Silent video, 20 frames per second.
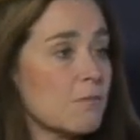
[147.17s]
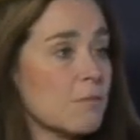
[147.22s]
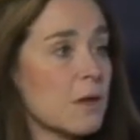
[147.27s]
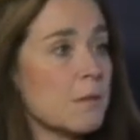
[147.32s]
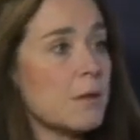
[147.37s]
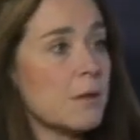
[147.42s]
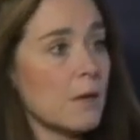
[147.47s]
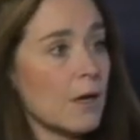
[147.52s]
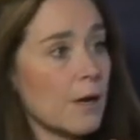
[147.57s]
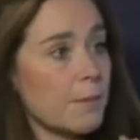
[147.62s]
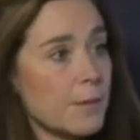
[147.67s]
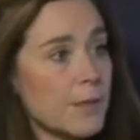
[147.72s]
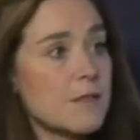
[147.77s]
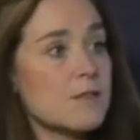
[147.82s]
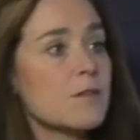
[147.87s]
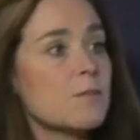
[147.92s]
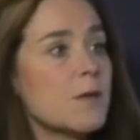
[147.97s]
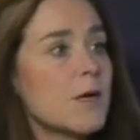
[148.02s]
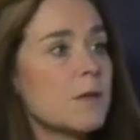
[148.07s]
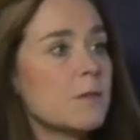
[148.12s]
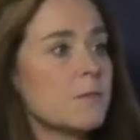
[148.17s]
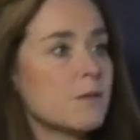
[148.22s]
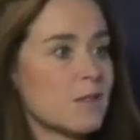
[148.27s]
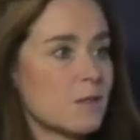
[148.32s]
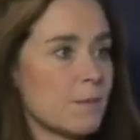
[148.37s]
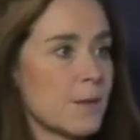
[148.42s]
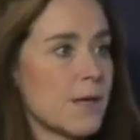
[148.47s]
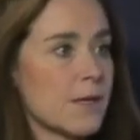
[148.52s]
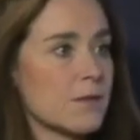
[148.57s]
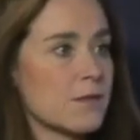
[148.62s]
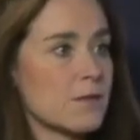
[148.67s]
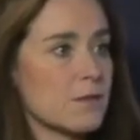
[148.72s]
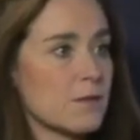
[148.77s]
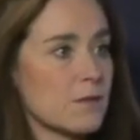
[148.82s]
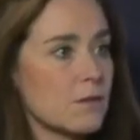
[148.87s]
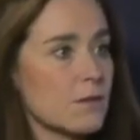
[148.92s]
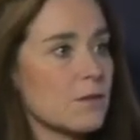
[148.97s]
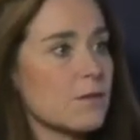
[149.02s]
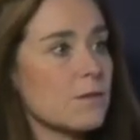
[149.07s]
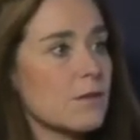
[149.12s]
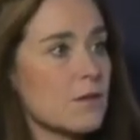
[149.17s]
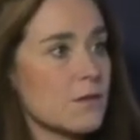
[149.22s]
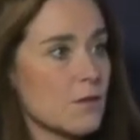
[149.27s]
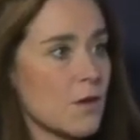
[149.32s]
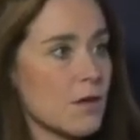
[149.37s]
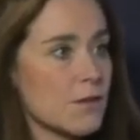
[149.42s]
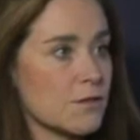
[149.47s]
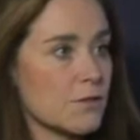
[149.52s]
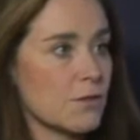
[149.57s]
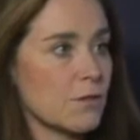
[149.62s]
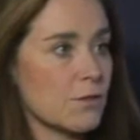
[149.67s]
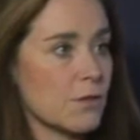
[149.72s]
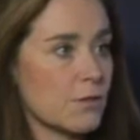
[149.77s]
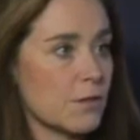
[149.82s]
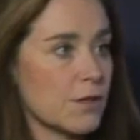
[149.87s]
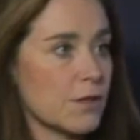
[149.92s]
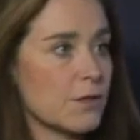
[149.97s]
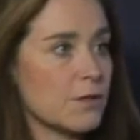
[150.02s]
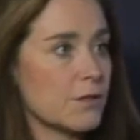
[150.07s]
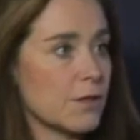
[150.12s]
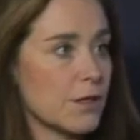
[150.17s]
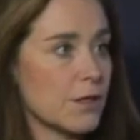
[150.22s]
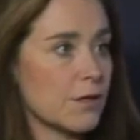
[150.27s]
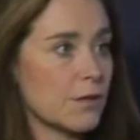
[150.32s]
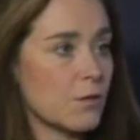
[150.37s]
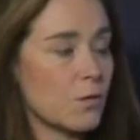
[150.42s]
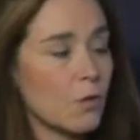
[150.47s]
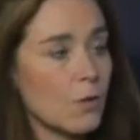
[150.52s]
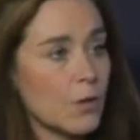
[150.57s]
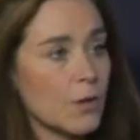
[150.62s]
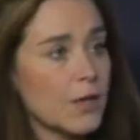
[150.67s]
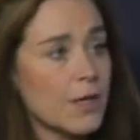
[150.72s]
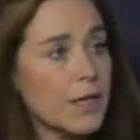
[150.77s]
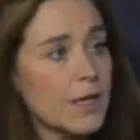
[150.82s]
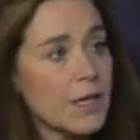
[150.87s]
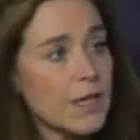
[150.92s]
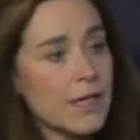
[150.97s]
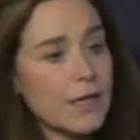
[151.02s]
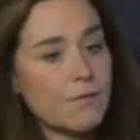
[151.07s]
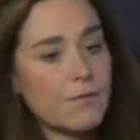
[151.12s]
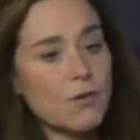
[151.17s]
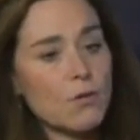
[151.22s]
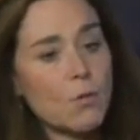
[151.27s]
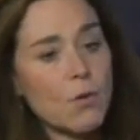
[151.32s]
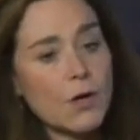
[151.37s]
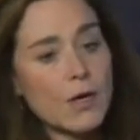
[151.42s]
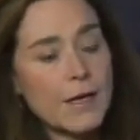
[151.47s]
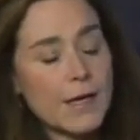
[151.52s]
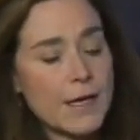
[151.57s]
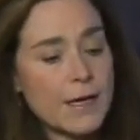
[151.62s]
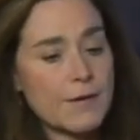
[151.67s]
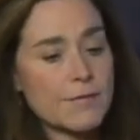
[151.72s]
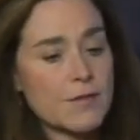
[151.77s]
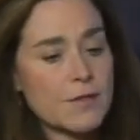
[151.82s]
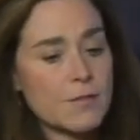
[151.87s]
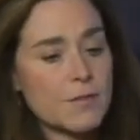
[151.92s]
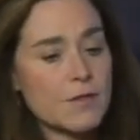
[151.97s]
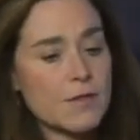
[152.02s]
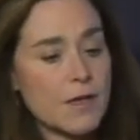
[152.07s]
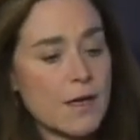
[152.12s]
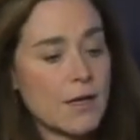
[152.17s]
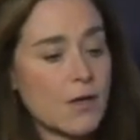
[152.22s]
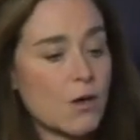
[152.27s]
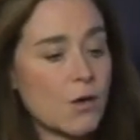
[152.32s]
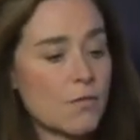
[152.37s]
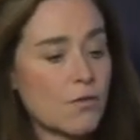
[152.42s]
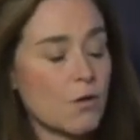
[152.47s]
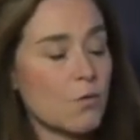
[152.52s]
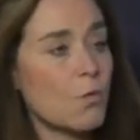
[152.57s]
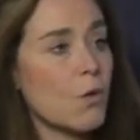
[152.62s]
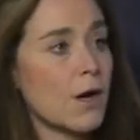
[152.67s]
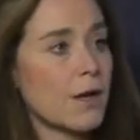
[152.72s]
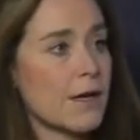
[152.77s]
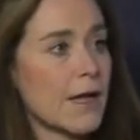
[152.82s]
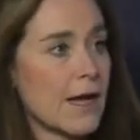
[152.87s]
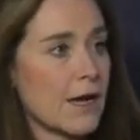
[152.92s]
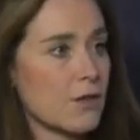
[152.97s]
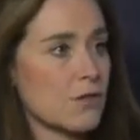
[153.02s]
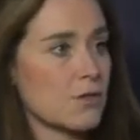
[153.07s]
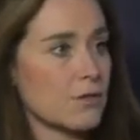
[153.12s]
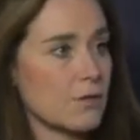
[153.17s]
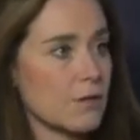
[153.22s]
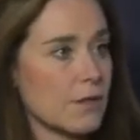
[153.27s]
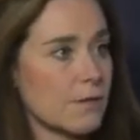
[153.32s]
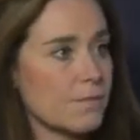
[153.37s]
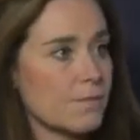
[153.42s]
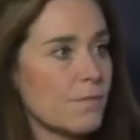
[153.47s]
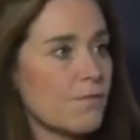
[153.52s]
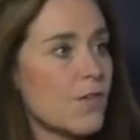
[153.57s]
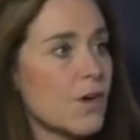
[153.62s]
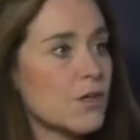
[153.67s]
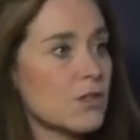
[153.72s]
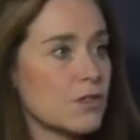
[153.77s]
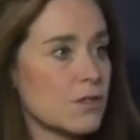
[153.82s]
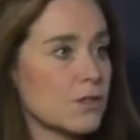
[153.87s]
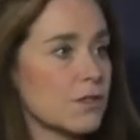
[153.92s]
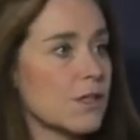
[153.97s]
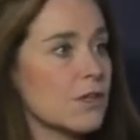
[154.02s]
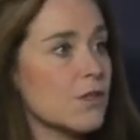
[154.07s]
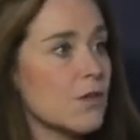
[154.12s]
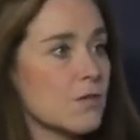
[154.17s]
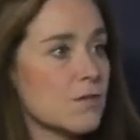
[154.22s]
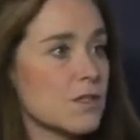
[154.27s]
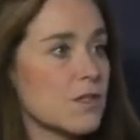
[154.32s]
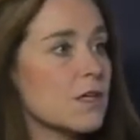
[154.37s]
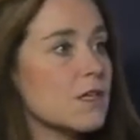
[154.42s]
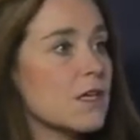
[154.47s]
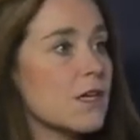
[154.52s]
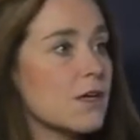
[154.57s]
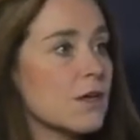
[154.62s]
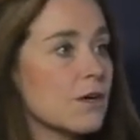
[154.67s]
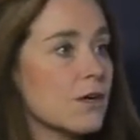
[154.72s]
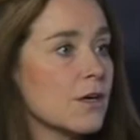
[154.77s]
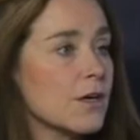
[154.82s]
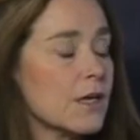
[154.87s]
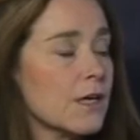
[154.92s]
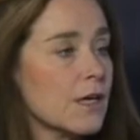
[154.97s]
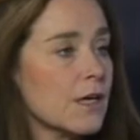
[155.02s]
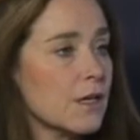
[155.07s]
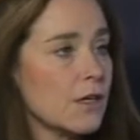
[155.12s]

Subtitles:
maybe a piece of public space is also critical here, or if you want to have some say over what actually functionally goes in here,